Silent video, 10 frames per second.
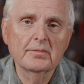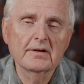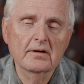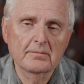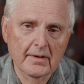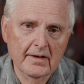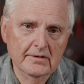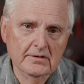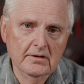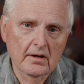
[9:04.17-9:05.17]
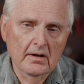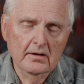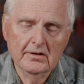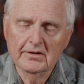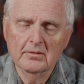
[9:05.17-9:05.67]
be amazed,
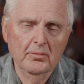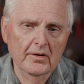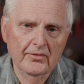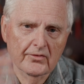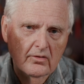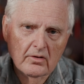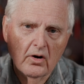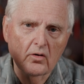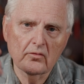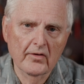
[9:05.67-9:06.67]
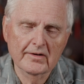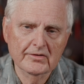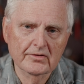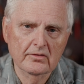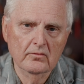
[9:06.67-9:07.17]
because I can play through the whole
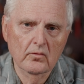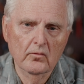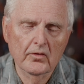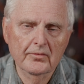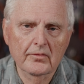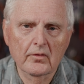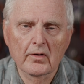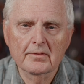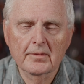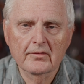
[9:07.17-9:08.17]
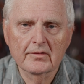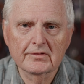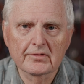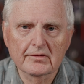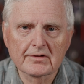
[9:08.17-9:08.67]
register with the way my
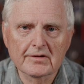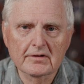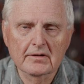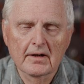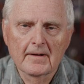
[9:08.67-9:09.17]
reeds are adjusted,